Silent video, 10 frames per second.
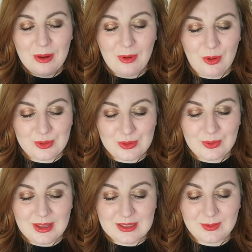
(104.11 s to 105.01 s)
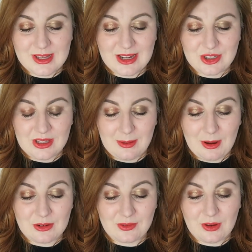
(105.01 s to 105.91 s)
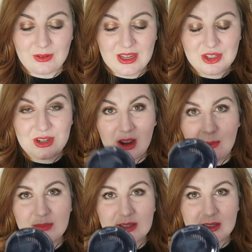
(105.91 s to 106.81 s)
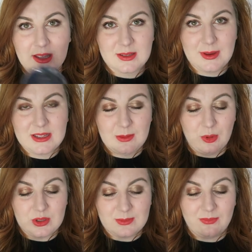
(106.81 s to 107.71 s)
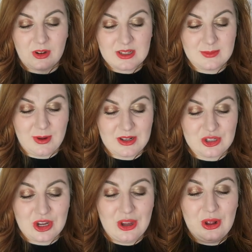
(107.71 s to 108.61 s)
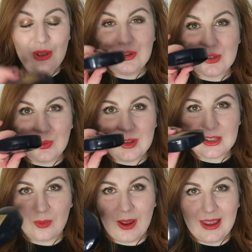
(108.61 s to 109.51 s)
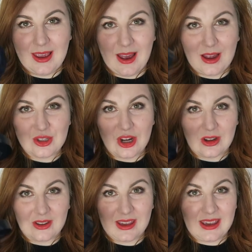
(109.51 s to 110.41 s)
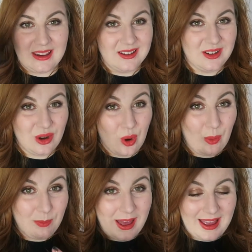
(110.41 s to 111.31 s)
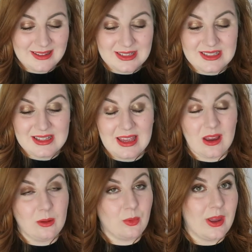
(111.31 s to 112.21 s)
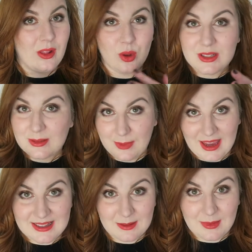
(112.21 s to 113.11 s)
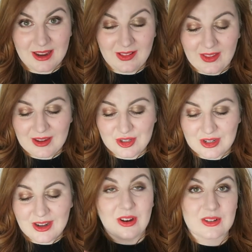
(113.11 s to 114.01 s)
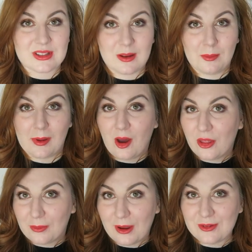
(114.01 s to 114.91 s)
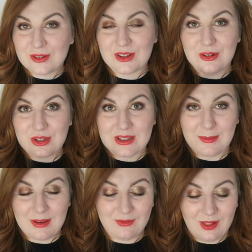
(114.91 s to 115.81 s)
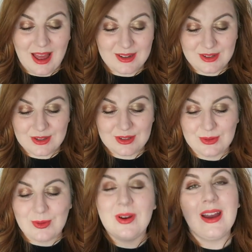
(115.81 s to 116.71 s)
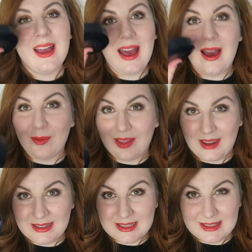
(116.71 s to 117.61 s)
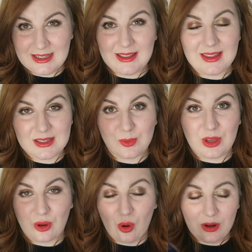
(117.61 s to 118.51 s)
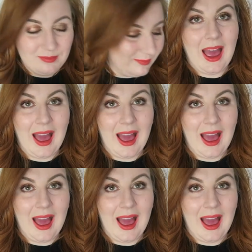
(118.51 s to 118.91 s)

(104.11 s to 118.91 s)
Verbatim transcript: But also this was actually a powder foundation. It comes, it's got a space in the bottom for a sponge, so it's quite a chunky compact and it's taking up quite a lot of space in my collection versus some of my other powders that are just a bit flatter, so I would like to see this one gone.